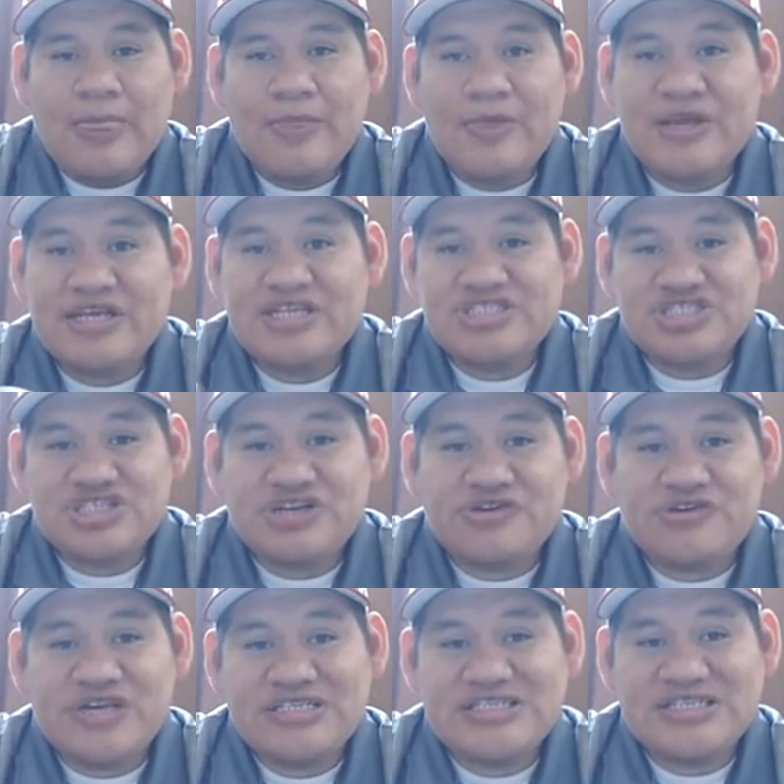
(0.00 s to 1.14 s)
Then it
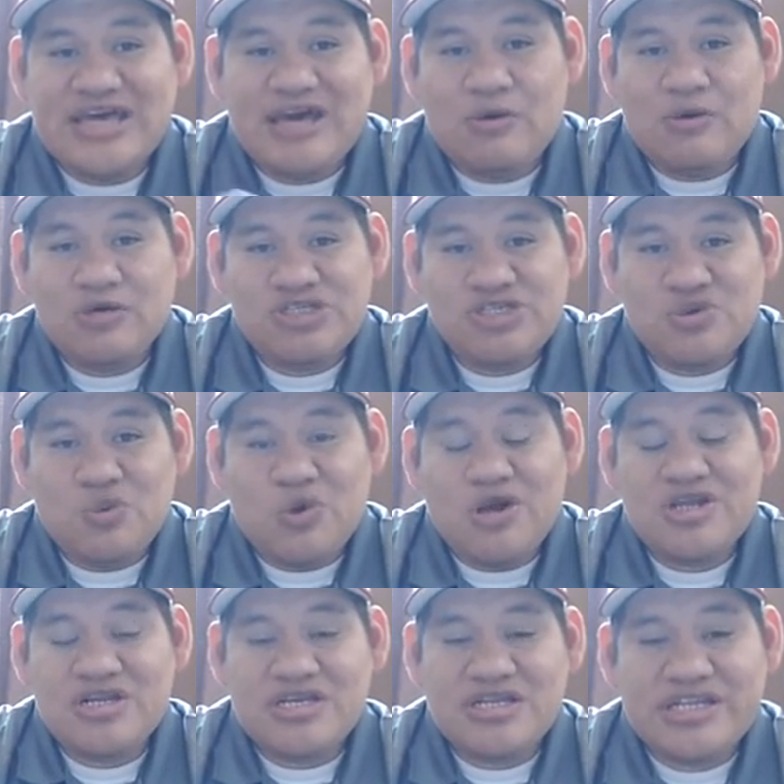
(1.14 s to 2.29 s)
generates what you
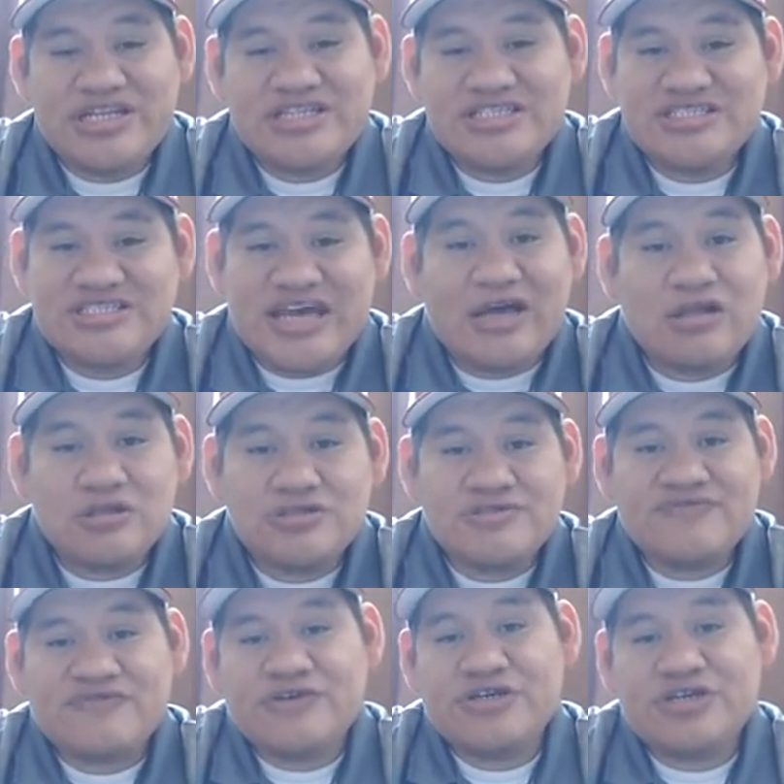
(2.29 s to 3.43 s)
wanted, and it just downloads
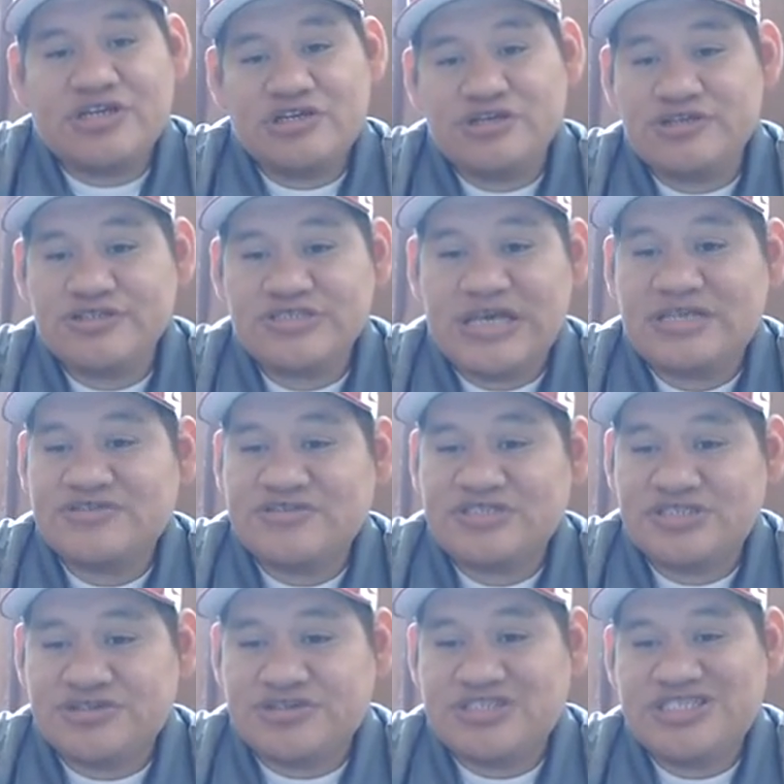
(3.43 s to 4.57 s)
it for you, and you can use that
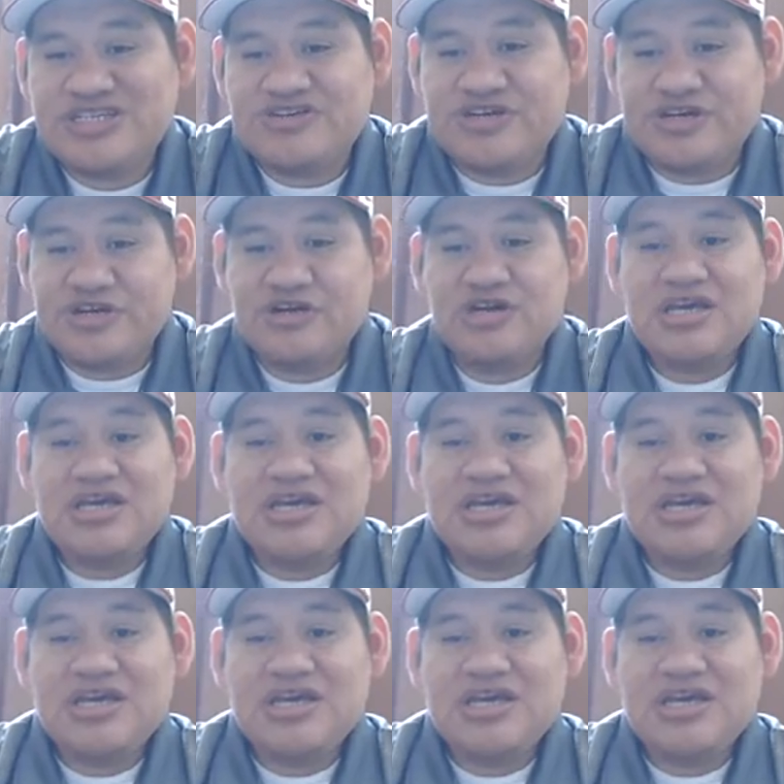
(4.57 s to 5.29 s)
as your interior.